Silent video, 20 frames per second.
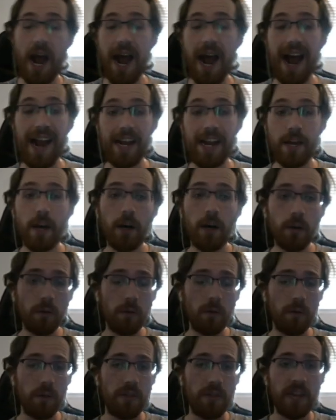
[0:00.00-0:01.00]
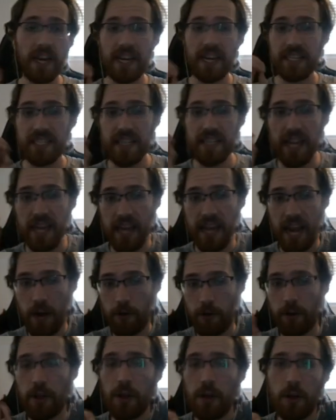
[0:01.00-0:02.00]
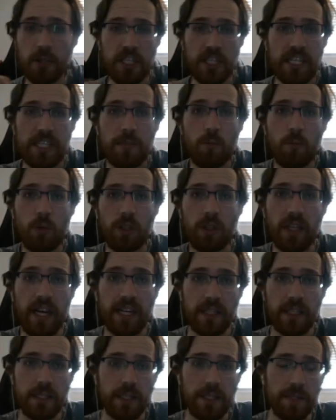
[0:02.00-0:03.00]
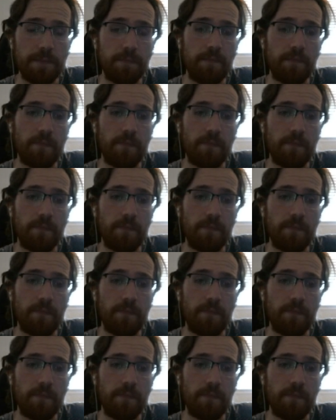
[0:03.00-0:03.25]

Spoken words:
I know that I said Ariados needs more legs,